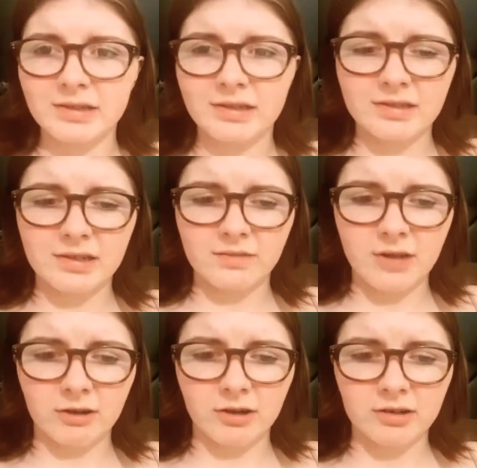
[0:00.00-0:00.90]
and saved
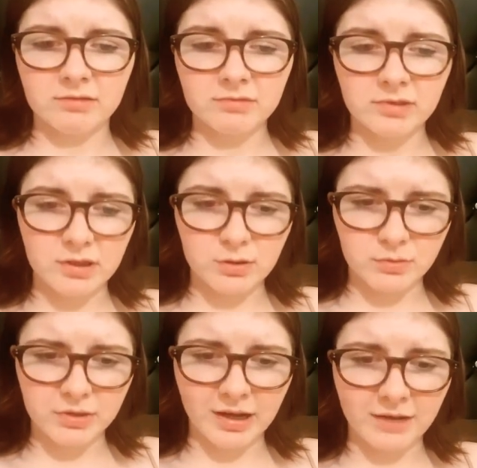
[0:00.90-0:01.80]
Hera, Leo
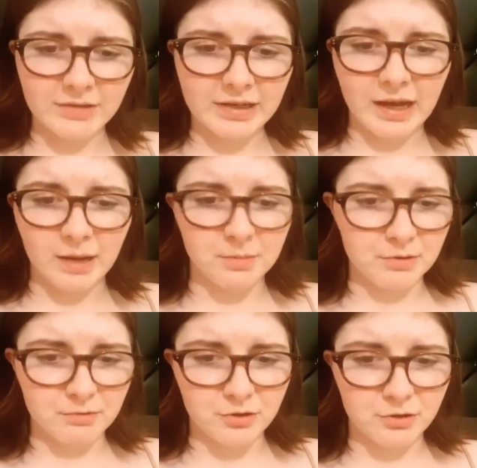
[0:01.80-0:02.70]
wouldn't have any happy
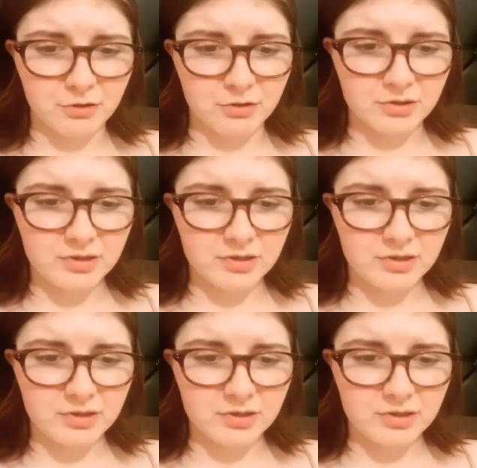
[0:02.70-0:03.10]
reunions.